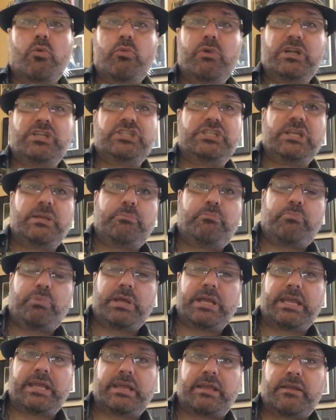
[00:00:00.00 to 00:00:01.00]
Richie
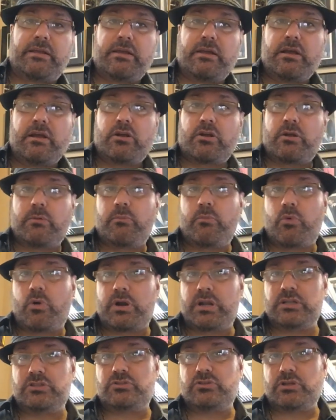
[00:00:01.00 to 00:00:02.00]
P., good
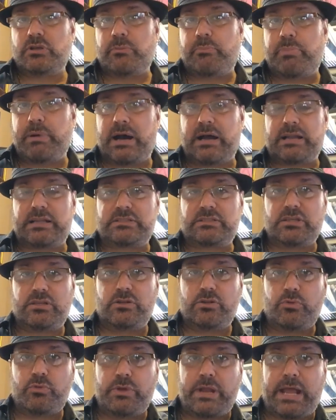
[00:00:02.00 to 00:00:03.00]
morning to you, pal. That's a
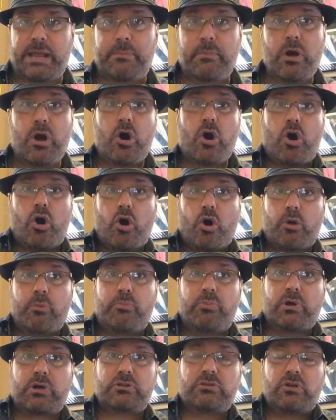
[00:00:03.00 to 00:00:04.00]
new name.
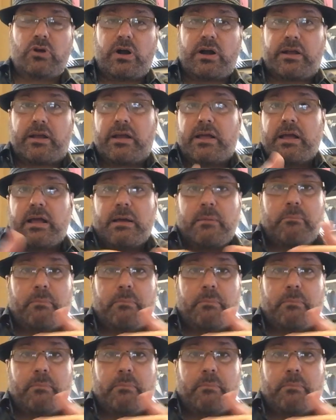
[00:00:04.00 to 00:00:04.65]
Holbrook, Long Island.